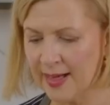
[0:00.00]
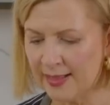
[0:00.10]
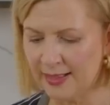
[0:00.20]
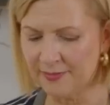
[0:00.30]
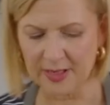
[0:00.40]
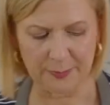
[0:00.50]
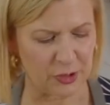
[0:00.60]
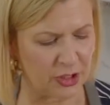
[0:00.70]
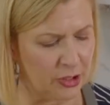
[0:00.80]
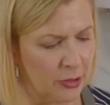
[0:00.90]
I leave it up
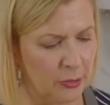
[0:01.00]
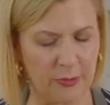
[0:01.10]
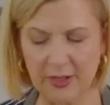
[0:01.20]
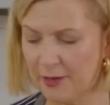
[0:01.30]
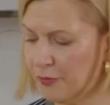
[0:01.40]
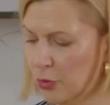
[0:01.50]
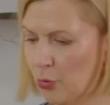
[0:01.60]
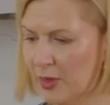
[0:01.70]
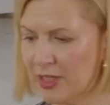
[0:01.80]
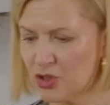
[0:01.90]
to you if you
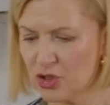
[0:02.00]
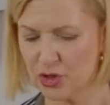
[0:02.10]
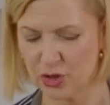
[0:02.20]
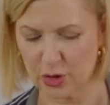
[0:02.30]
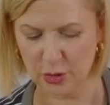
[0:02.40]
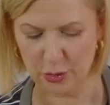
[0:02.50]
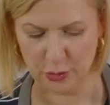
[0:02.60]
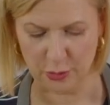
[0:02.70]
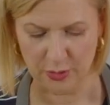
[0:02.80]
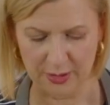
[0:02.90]
wish
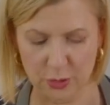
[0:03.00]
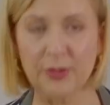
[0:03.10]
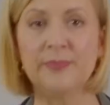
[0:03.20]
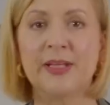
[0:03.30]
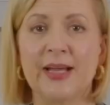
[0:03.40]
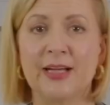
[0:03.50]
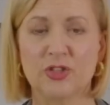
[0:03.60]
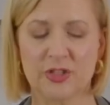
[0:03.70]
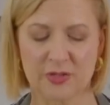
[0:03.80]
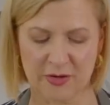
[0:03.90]
to trim the
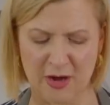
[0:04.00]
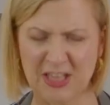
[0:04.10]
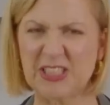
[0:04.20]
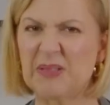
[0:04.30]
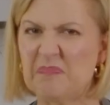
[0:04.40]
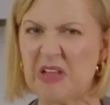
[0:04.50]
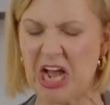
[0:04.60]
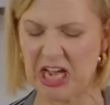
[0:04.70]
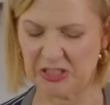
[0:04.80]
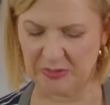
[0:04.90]
edges or not.
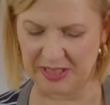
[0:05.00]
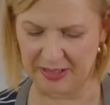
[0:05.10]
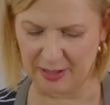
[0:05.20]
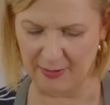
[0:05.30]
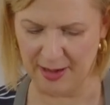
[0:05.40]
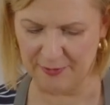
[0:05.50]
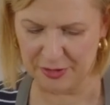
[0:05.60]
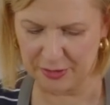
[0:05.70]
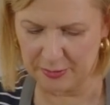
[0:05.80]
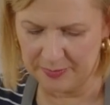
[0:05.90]
I don't think you have
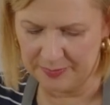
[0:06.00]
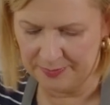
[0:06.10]
to.